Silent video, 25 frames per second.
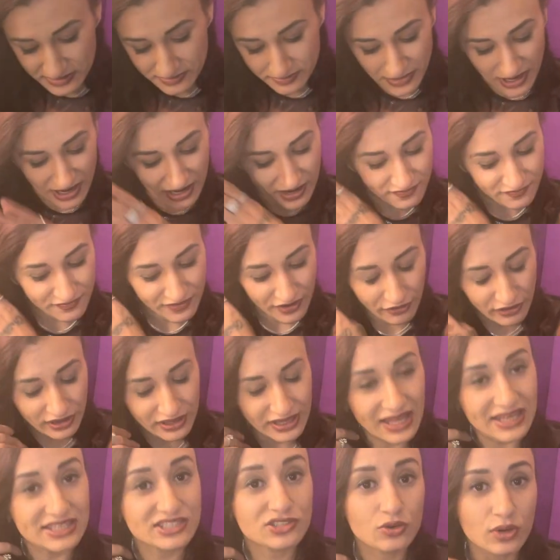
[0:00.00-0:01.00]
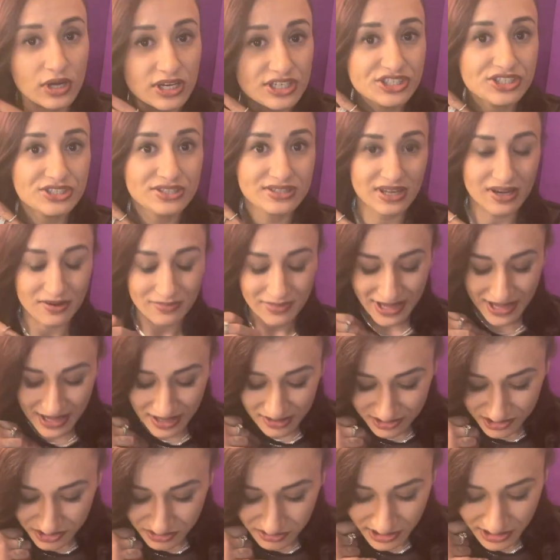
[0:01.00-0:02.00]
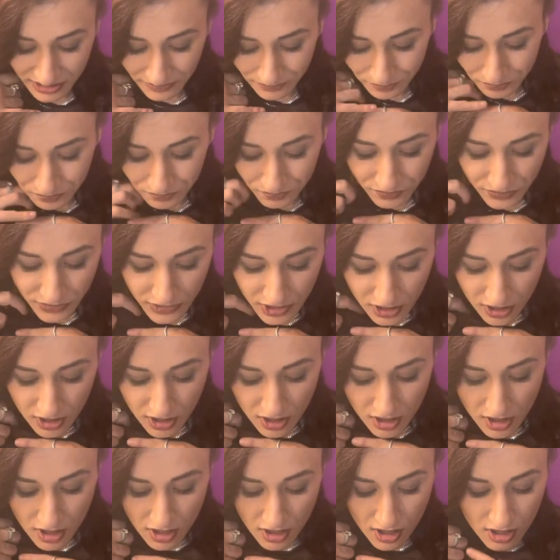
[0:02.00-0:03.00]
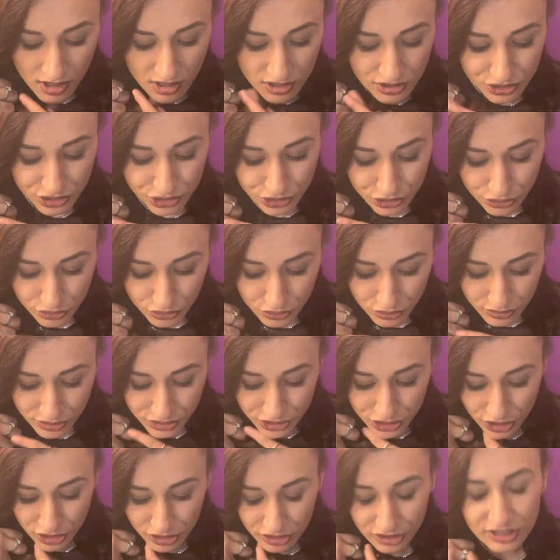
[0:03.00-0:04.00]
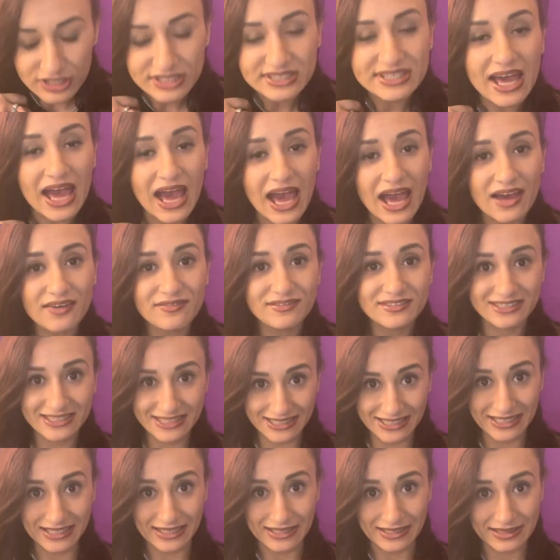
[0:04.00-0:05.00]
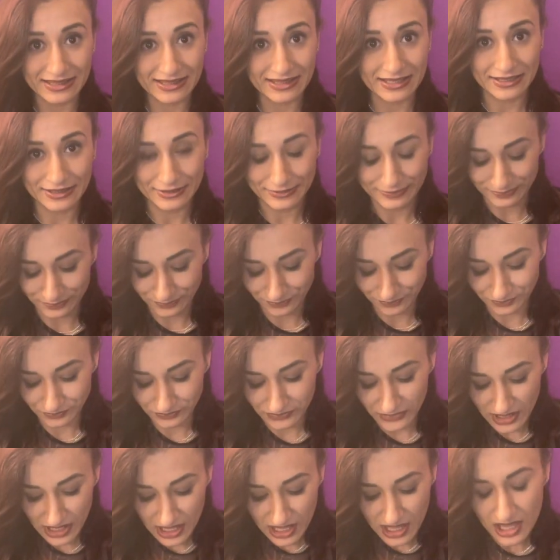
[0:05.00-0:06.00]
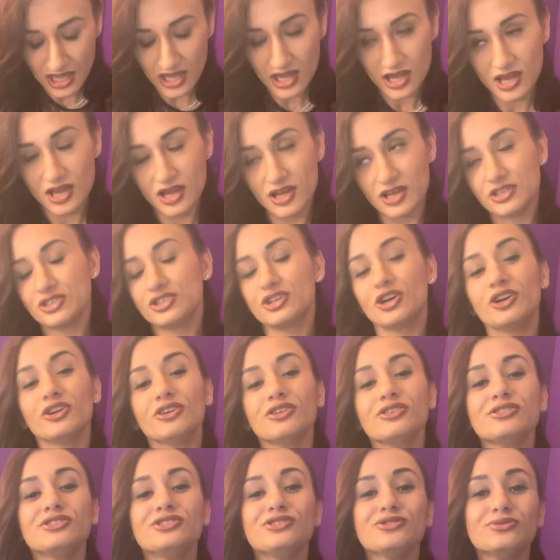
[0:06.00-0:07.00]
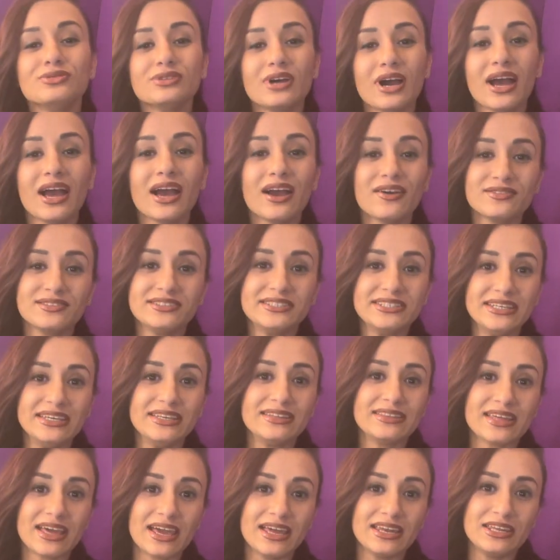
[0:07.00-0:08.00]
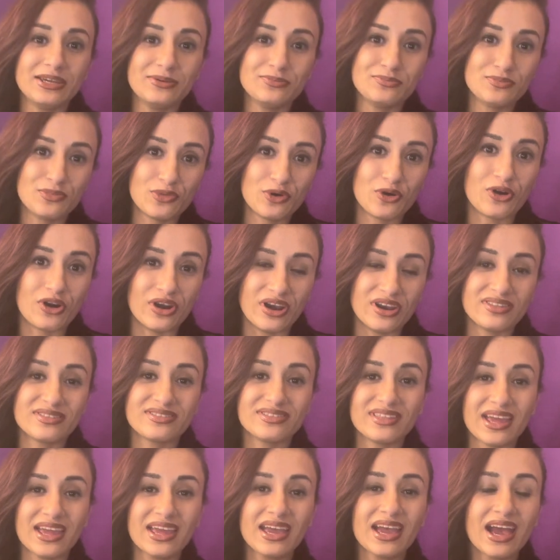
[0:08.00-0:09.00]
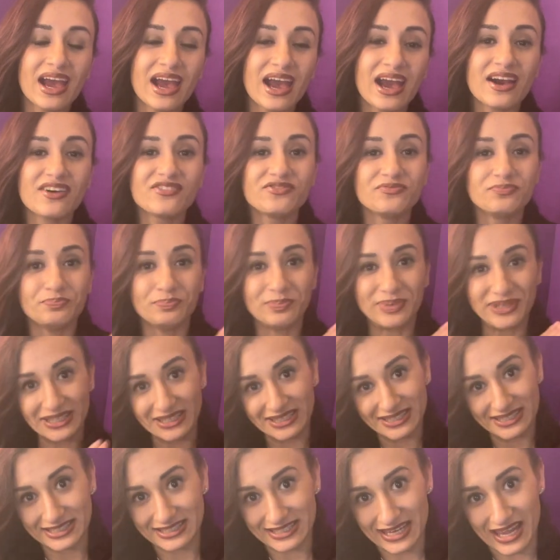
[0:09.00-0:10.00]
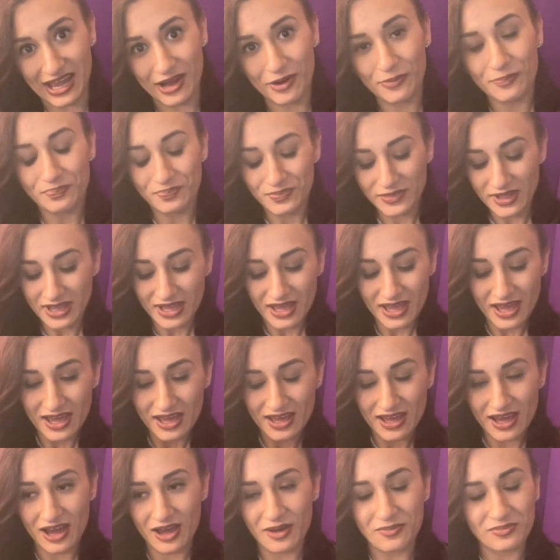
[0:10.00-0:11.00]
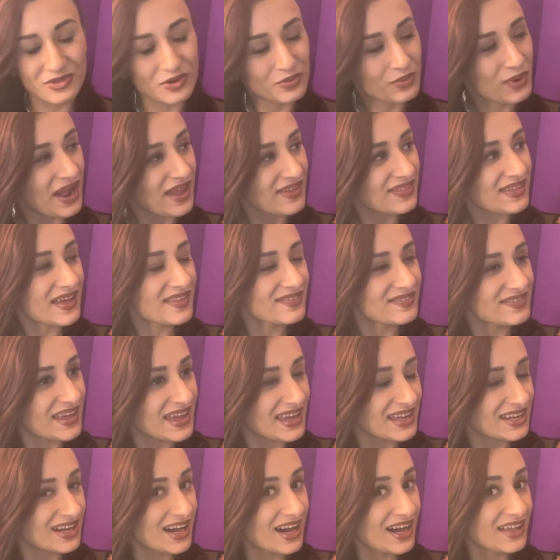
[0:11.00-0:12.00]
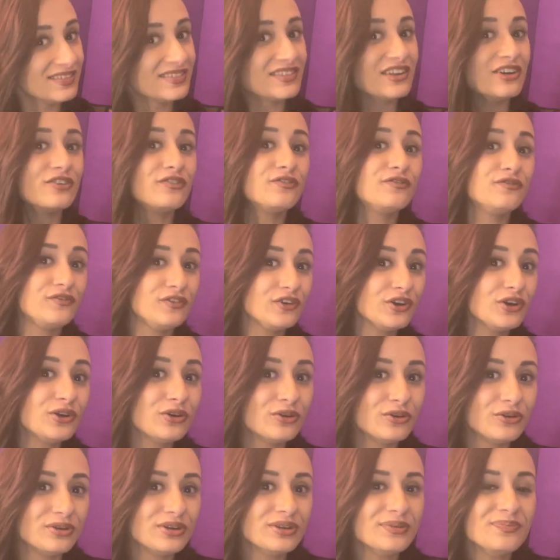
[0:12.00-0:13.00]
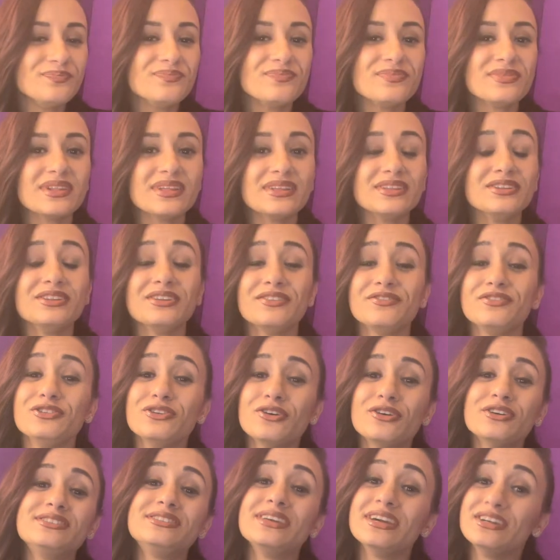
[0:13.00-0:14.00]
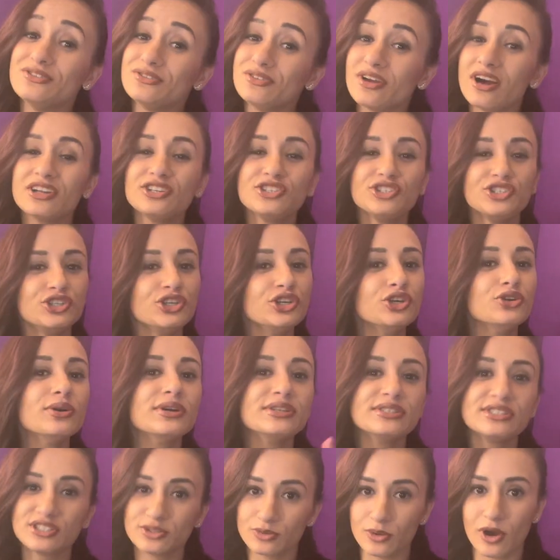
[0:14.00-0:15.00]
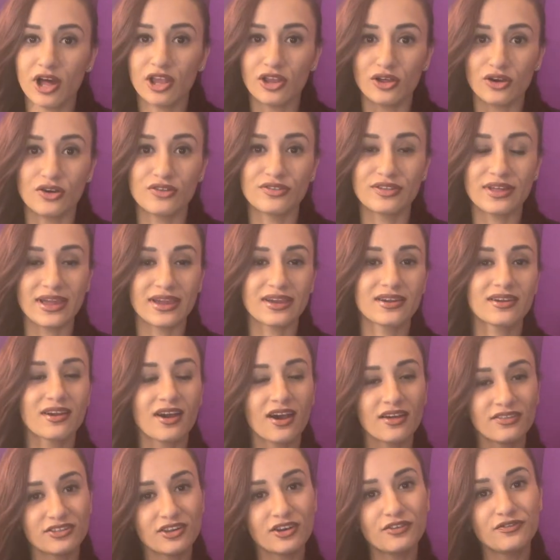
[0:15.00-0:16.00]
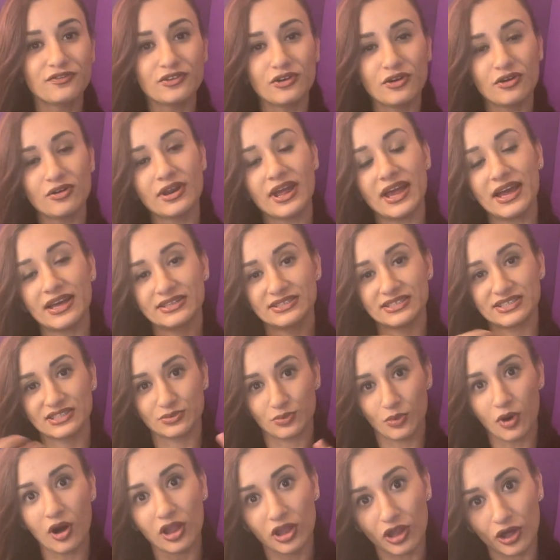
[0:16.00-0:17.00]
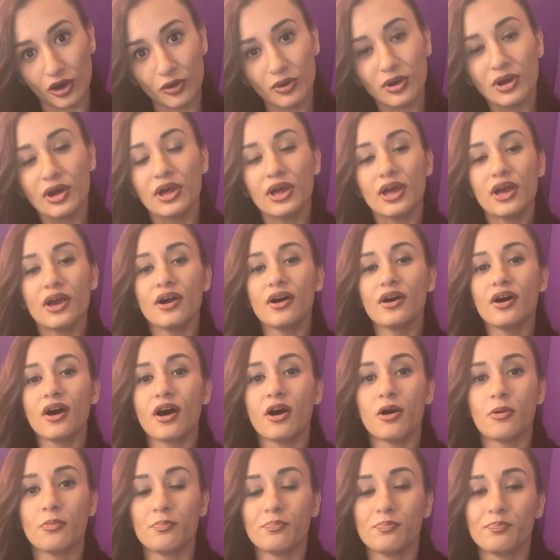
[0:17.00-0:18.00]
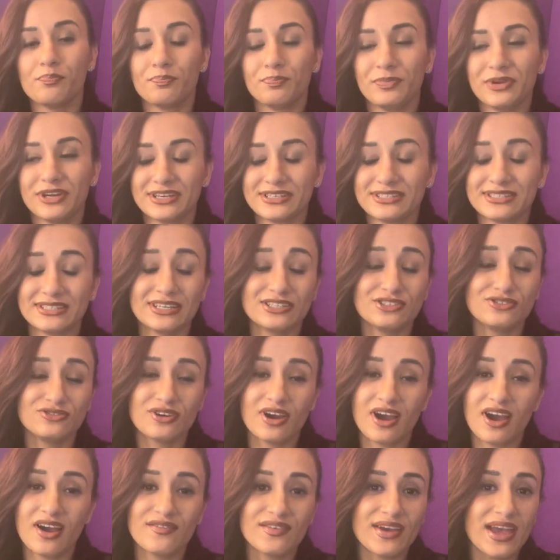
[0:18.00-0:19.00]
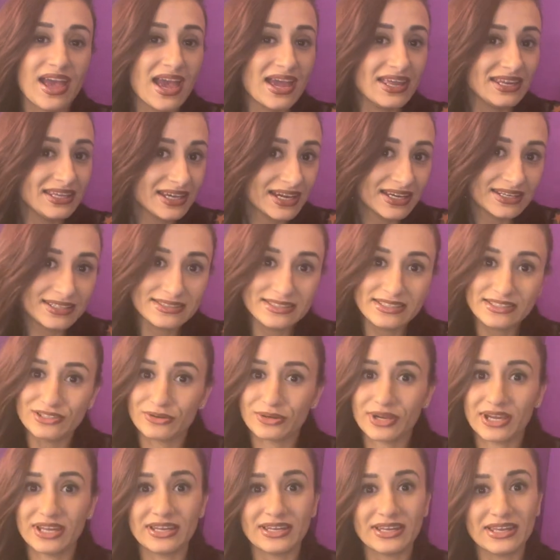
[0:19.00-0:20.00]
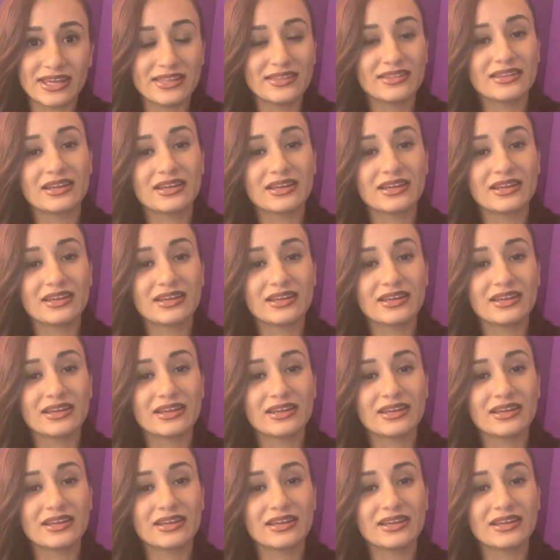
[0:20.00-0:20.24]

my very last question that I'm answering. Do turtles have teeth? Turtles do not have teeth anymore. They have beaks now. The way that they cut their food, and if you notice, they do not chew and swallow. They cut their food and swallow because they do not have any kind of teeth located in